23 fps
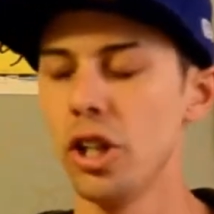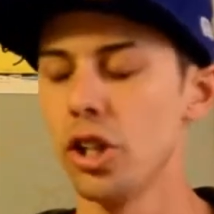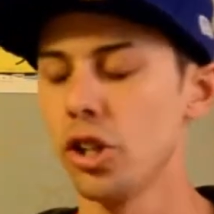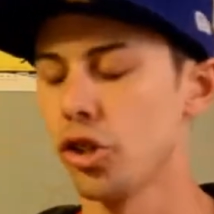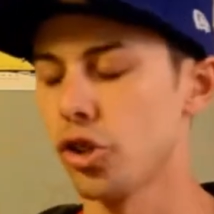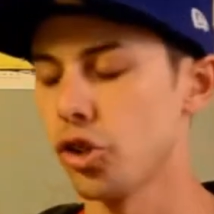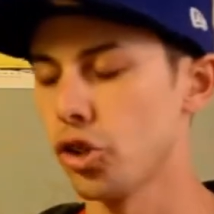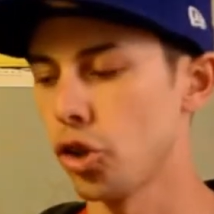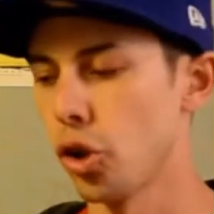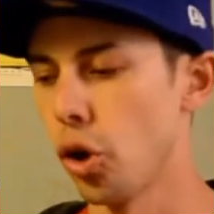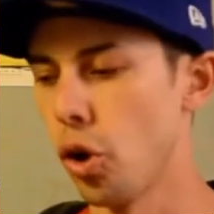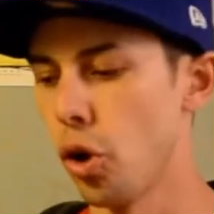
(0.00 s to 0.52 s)

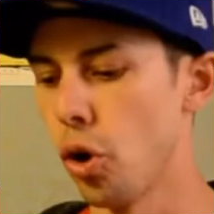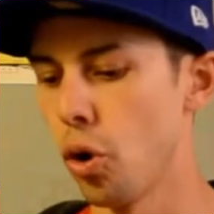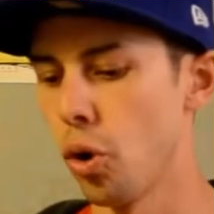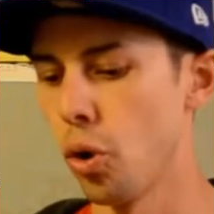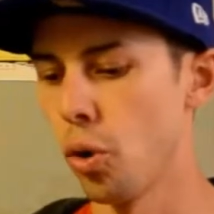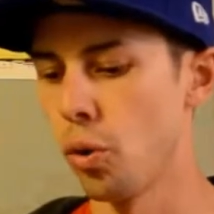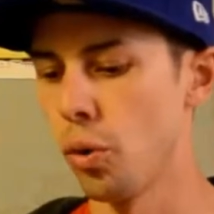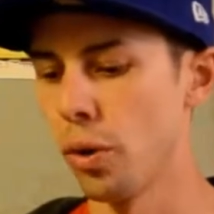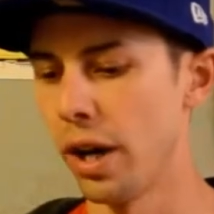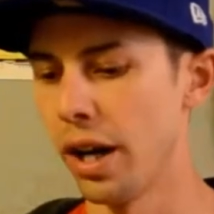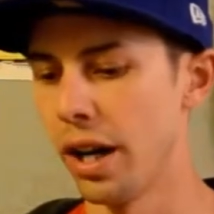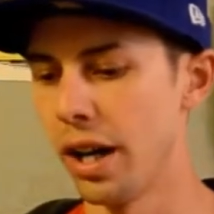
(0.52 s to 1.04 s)

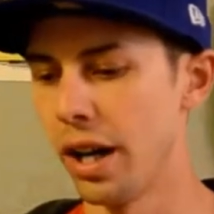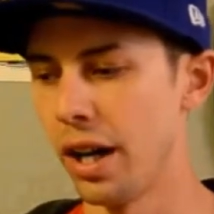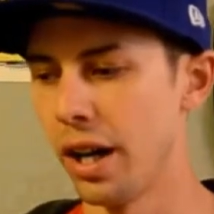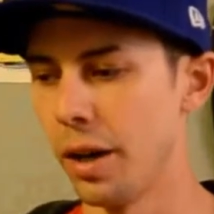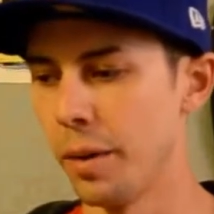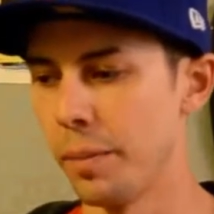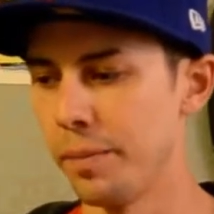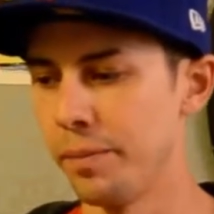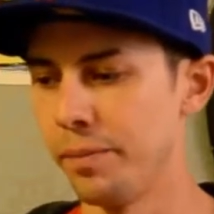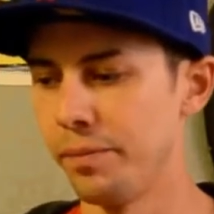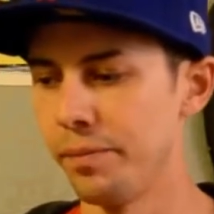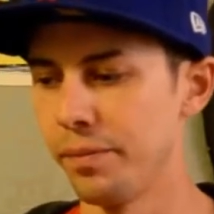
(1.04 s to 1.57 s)
So
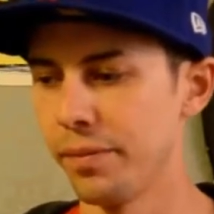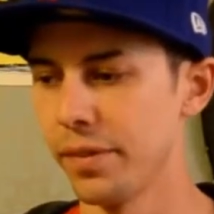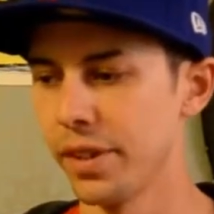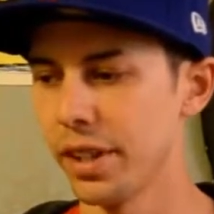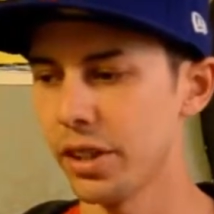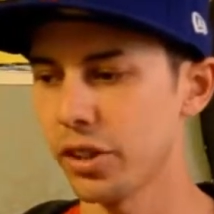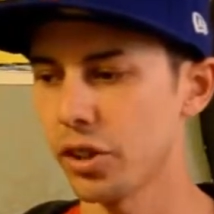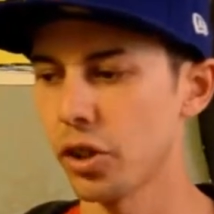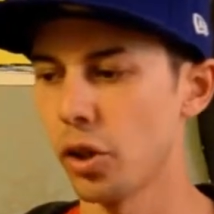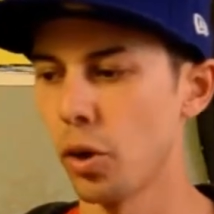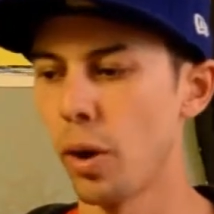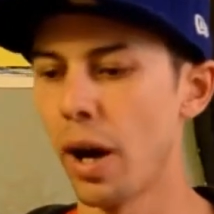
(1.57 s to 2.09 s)
um,
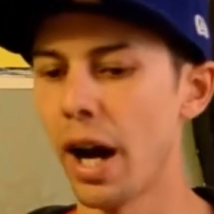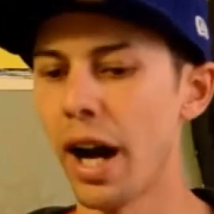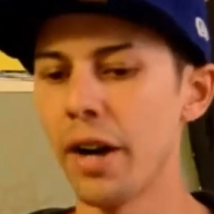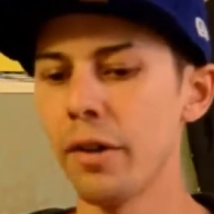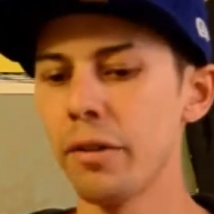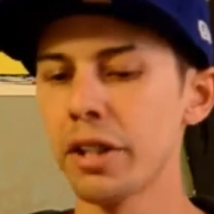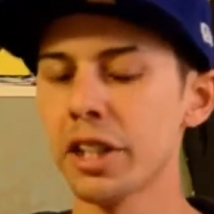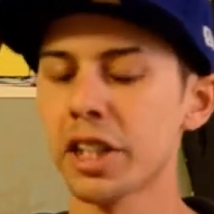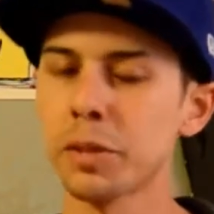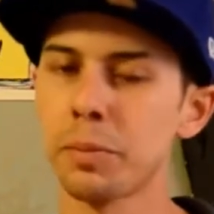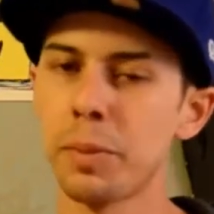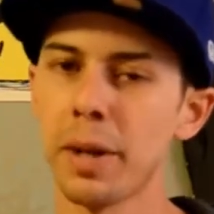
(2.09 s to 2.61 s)
so I
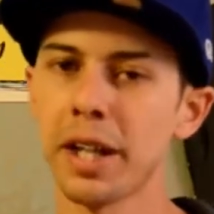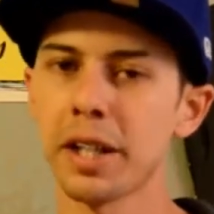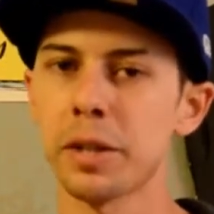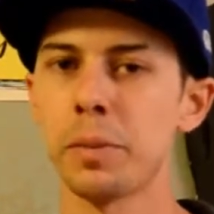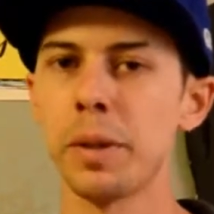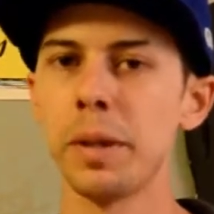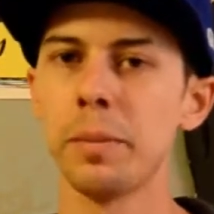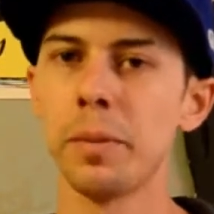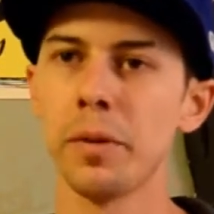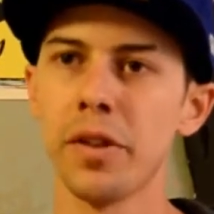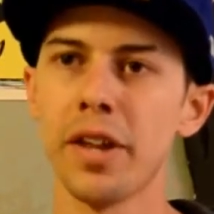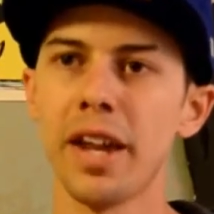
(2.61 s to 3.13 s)
respect
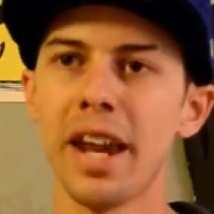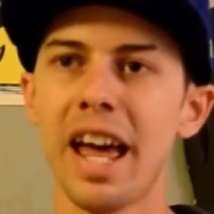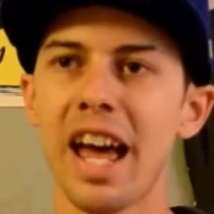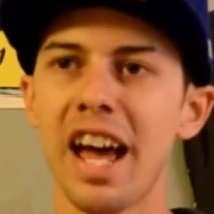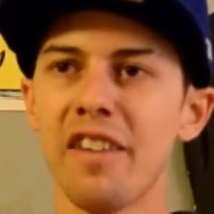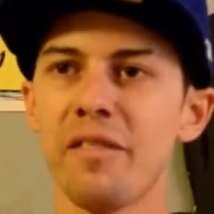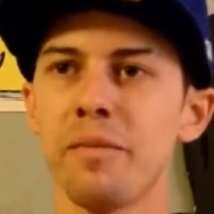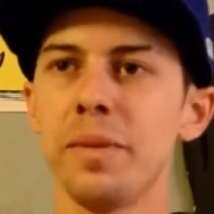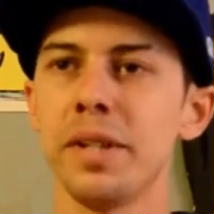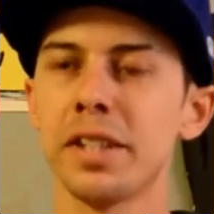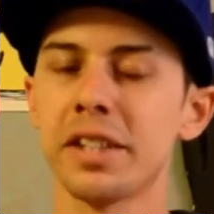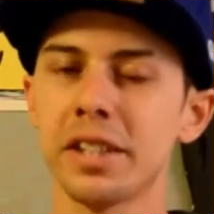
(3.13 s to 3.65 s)
people that
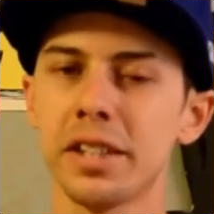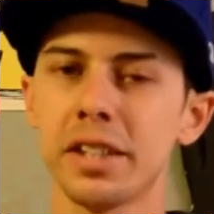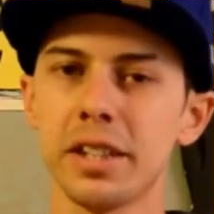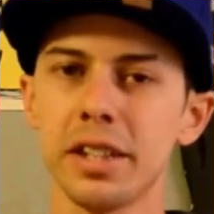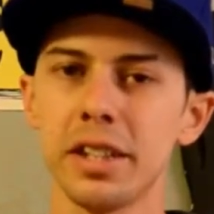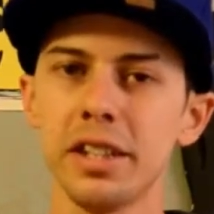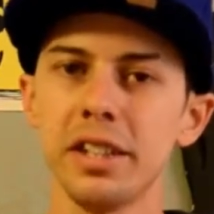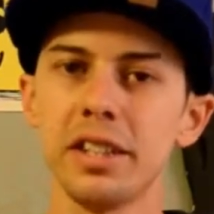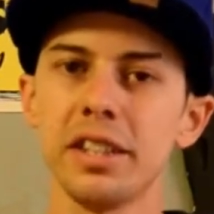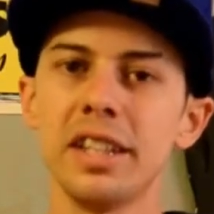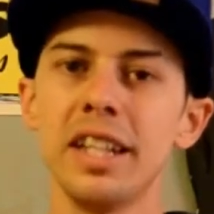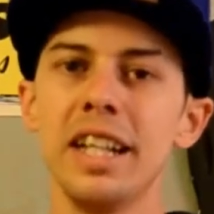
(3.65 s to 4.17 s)
have
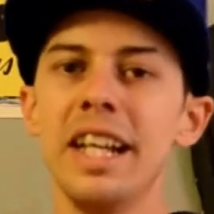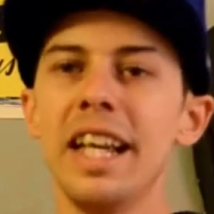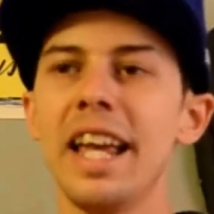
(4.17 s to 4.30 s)
businesses,